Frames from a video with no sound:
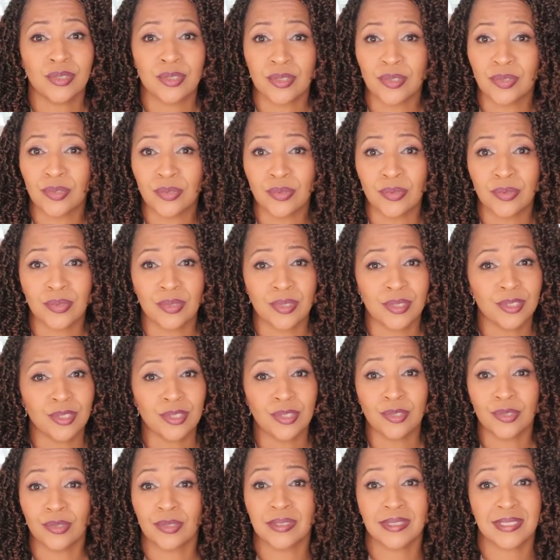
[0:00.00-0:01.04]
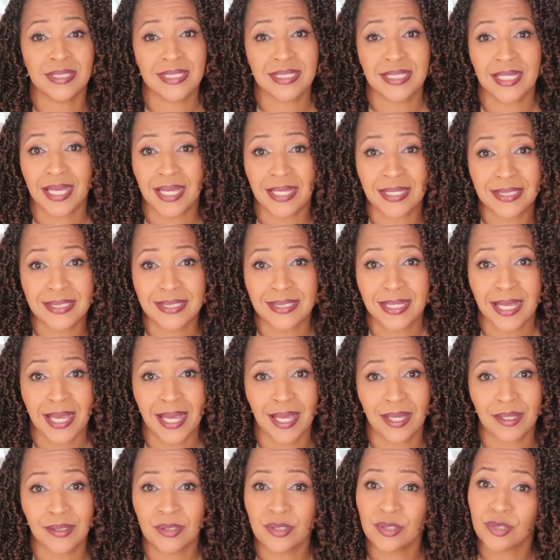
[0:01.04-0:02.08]
decor, your design
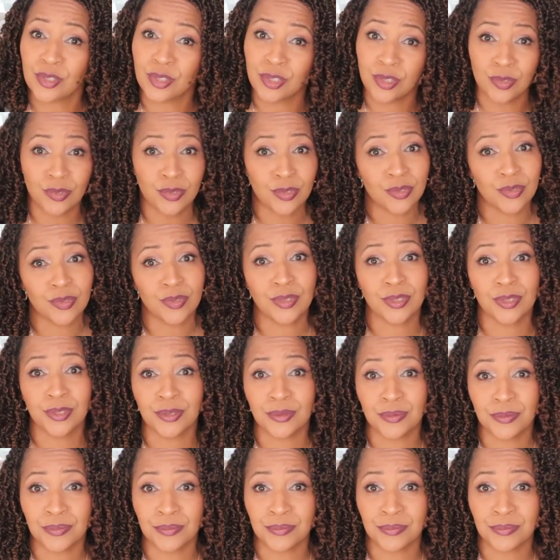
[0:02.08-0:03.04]
style. So you do you.